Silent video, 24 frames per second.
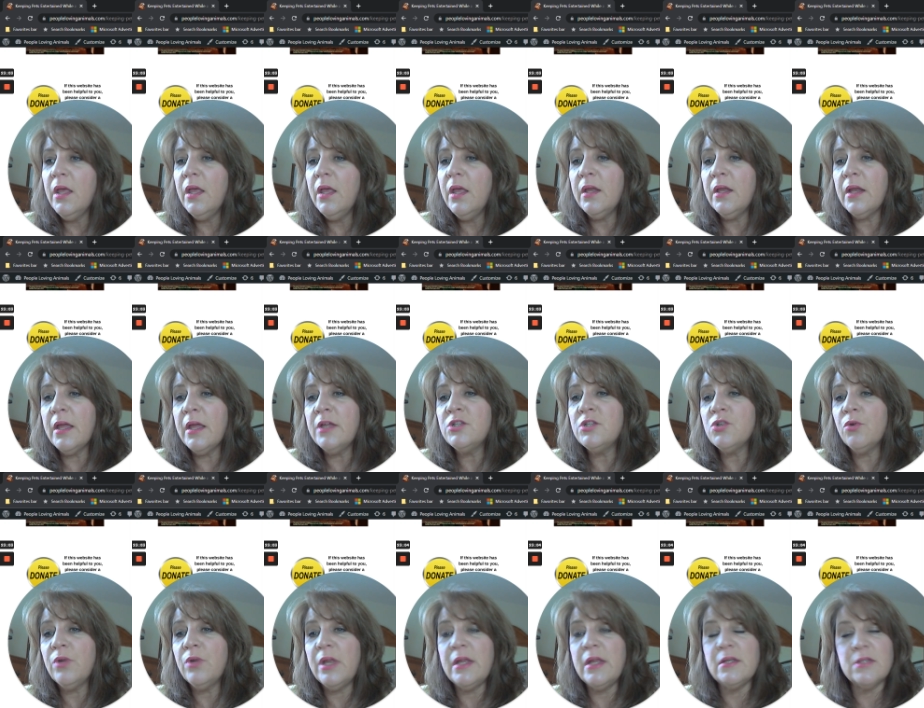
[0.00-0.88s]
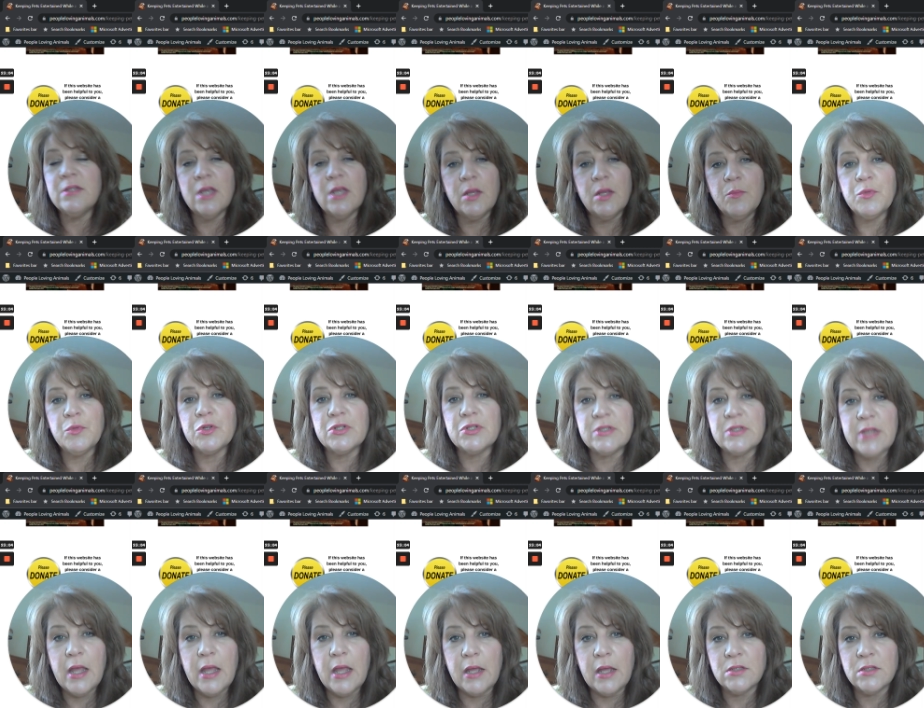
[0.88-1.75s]
And I donate
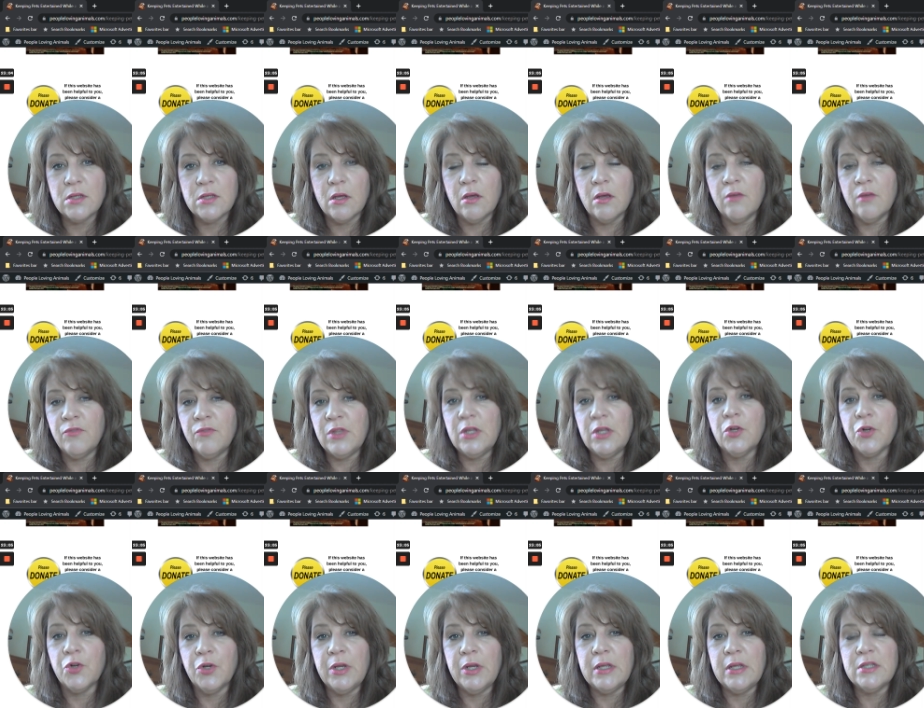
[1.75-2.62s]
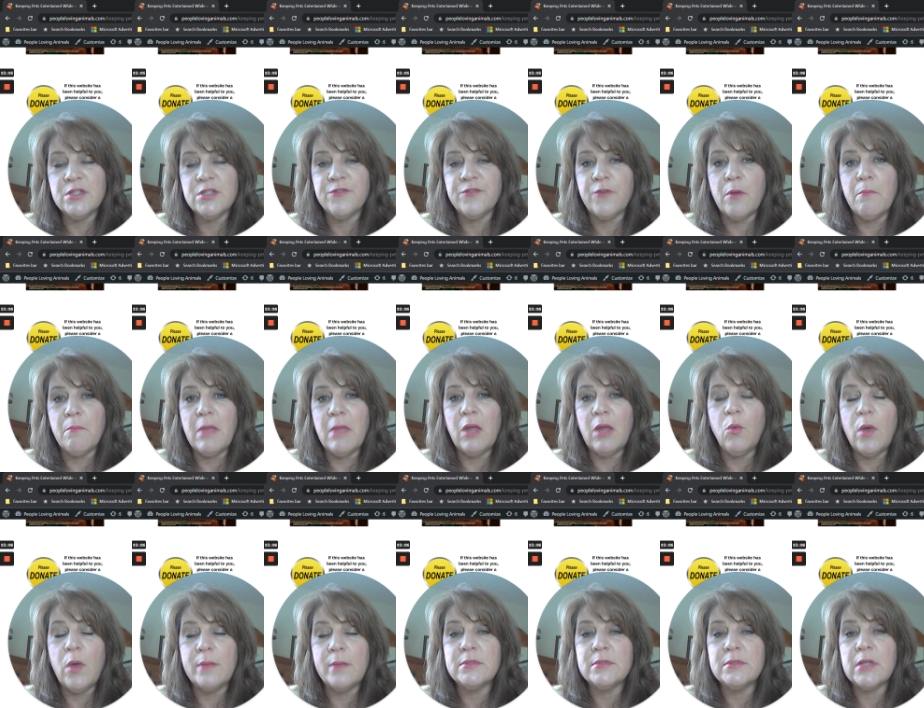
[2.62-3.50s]
10% of the earnings from my
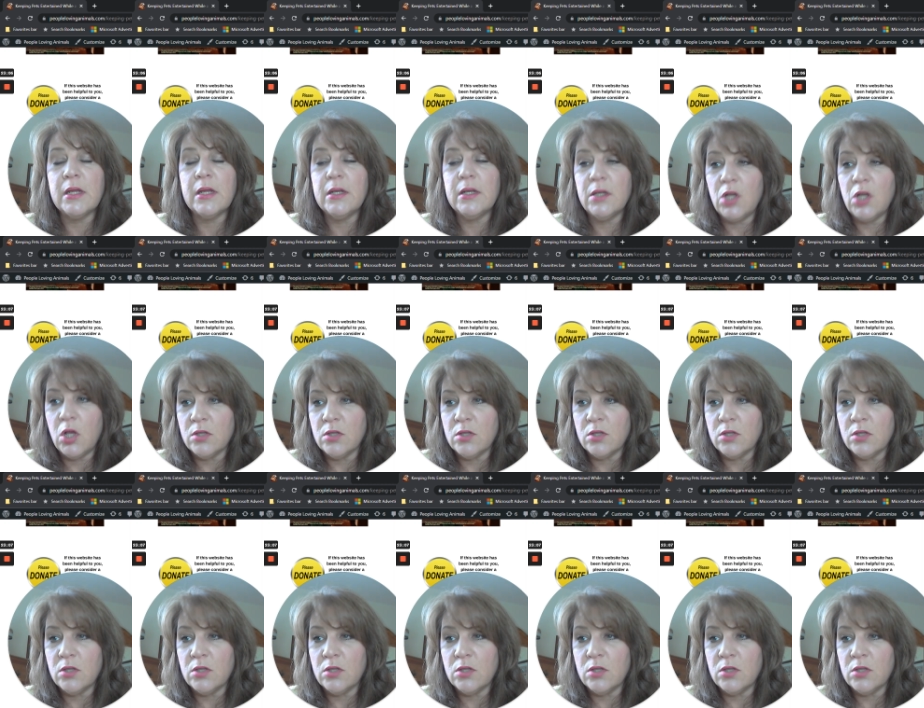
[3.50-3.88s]
website and